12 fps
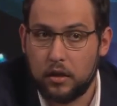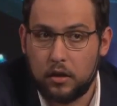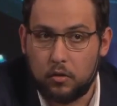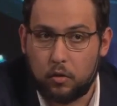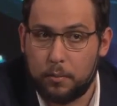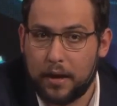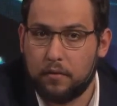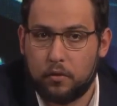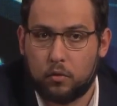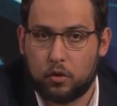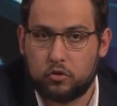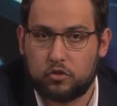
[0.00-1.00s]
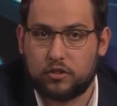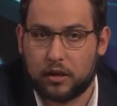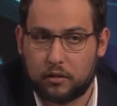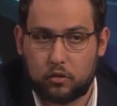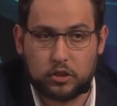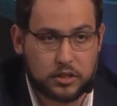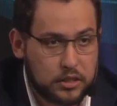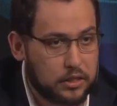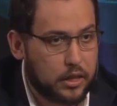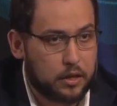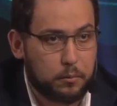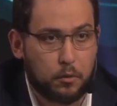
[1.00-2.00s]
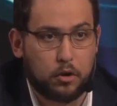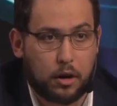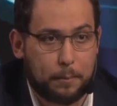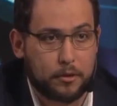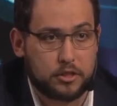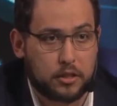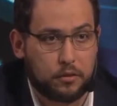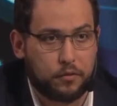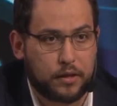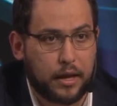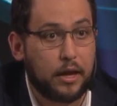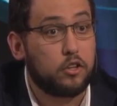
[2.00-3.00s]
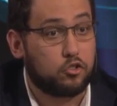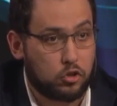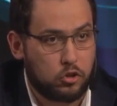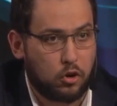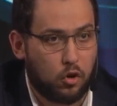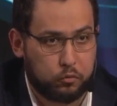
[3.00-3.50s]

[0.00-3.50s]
We may even want to start considering more about certification of